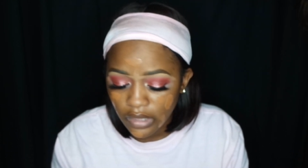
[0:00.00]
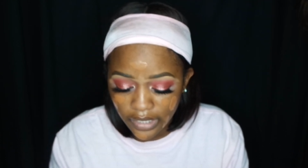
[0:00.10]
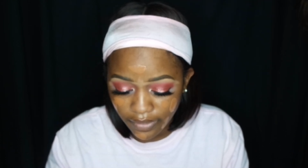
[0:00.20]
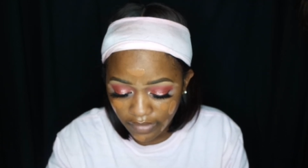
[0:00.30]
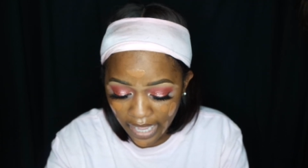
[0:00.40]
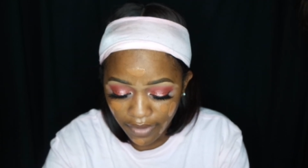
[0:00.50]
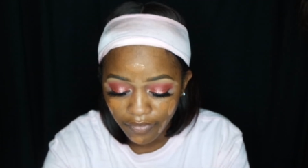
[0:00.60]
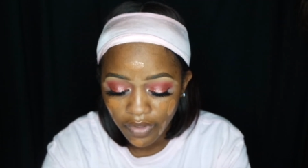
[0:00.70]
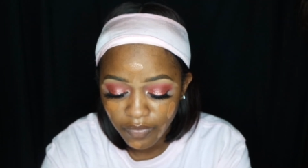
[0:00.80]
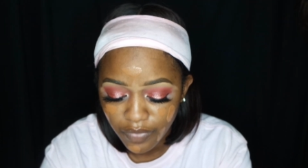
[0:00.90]
live
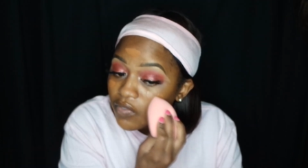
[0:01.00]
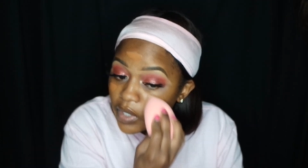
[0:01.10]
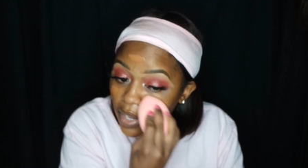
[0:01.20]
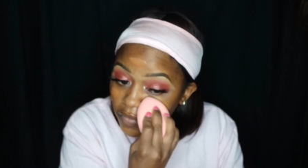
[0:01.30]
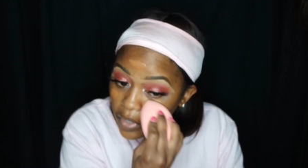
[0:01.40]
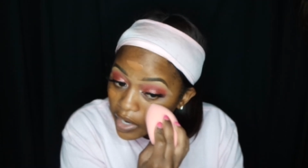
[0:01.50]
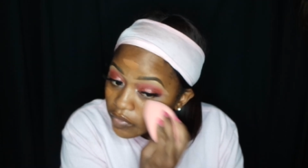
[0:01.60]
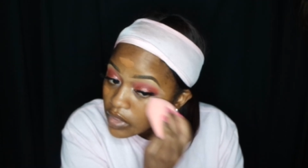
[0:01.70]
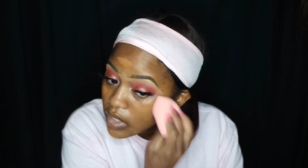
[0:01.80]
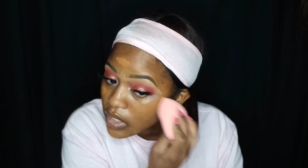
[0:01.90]
life. Even after
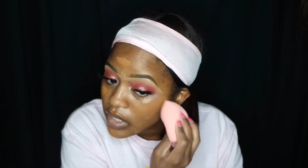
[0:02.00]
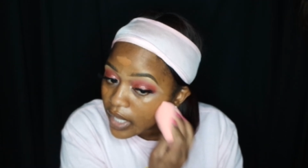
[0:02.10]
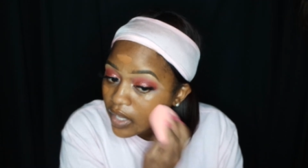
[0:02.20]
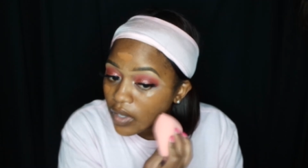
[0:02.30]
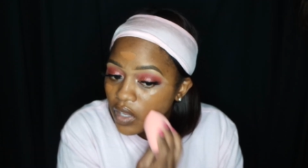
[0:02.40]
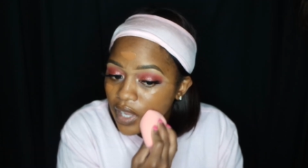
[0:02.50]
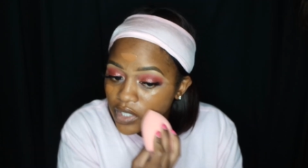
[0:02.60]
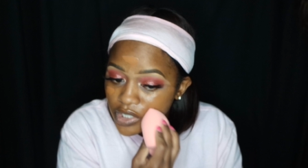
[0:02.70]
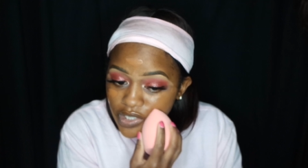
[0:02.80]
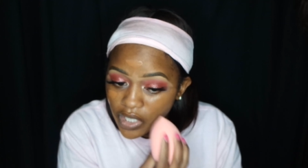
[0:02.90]
everything that
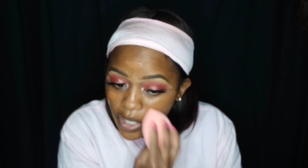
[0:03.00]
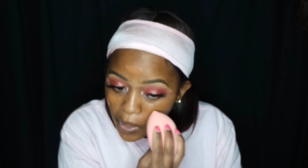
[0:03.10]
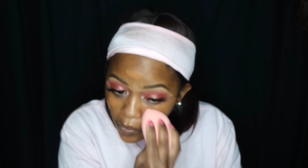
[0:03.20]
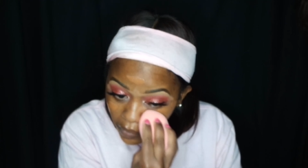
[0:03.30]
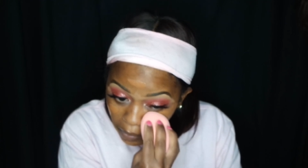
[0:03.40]
I just said,